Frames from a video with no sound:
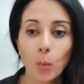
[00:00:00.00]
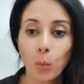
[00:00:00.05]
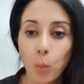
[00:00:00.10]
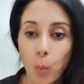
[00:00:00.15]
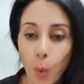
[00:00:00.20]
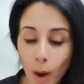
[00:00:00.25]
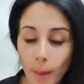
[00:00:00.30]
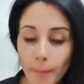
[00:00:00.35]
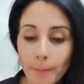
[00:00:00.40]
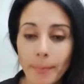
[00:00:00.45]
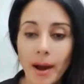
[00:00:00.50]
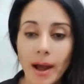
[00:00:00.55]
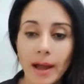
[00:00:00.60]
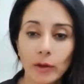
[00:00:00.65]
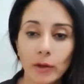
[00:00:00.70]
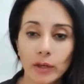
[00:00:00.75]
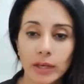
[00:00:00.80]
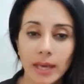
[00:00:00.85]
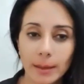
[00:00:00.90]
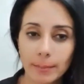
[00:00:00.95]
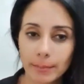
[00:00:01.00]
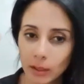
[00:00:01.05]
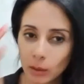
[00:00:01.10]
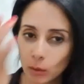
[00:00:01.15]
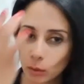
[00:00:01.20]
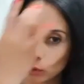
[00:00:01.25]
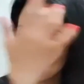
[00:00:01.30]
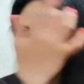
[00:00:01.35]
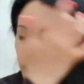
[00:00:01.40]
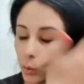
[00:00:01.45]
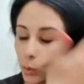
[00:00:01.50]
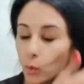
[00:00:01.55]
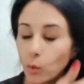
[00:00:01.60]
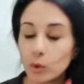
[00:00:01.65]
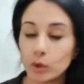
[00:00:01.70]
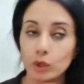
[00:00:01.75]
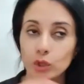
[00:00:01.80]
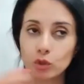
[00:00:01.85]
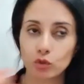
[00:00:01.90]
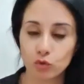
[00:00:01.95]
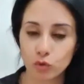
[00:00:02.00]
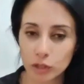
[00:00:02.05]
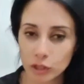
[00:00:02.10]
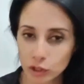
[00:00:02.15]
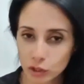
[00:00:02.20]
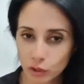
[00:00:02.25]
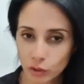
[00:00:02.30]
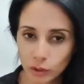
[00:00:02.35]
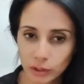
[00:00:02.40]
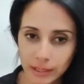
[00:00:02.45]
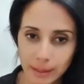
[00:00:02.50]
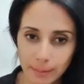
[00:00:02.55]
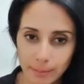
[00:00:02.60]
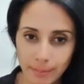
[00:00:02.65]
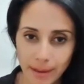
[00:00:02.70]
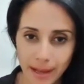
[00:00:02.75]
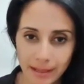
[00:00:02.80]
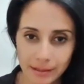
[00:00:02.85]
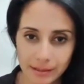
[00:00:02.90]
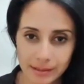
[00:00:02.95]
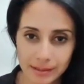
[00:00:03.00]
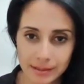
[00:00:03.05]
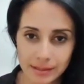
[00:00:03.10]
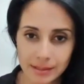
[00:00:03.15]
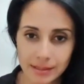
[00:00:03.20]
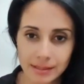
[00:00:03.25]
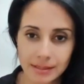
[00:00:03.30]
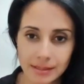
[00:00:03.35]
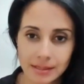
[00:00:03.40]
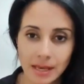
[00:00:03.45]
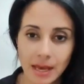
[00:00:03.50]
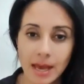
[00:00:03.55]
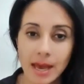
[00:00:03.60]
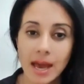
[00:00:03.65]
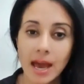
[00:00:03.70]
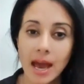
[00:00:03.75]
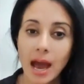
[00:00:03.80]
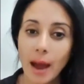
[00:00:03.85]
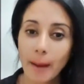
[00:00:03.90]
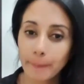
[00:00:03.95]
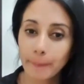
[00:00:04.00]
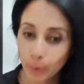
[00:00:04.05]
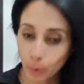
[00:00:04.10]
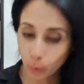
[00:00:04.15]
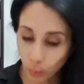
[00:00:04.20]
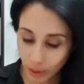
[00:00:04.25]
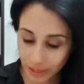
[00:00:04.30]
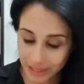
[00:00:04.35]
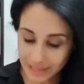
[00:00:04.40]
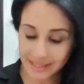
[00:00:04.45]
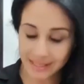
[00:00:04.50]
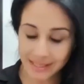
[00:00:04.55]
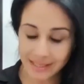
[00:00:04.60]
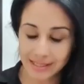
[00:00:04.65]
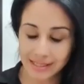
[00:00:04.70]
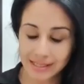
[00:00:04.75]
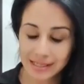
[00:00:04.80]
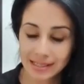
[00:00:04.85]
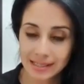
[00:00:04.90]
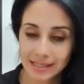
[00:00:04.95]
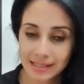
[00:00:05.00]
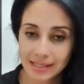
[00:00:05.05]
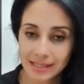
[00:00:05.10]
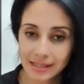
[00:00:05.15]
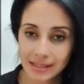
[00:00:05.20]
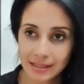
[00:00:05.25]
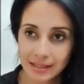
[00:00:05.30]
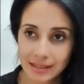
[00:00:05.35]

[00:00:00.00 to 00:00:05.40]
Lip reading: what biochemical or nutritional imbalances are present